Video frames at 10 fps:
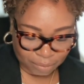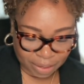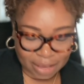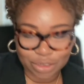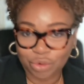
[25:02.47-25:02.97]

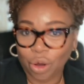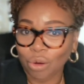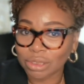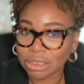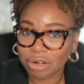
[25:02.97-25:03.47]
it gives you a
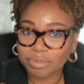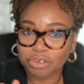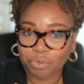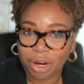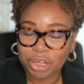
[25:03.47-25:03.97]
whole script
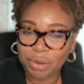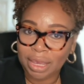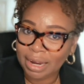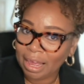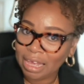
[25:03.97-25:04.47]
of where you
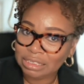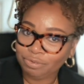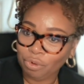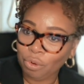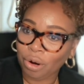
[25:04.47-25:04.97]
can ask
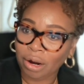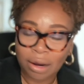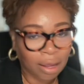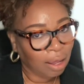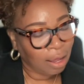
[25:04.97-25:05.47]

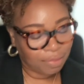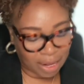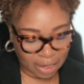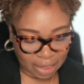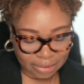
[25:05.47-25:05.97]
for
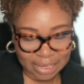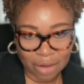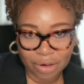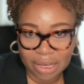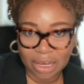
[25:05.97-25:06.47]
that a
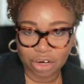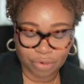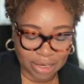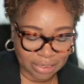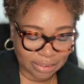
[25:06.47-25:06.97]
salary
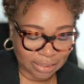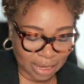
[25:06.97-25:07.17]
increase.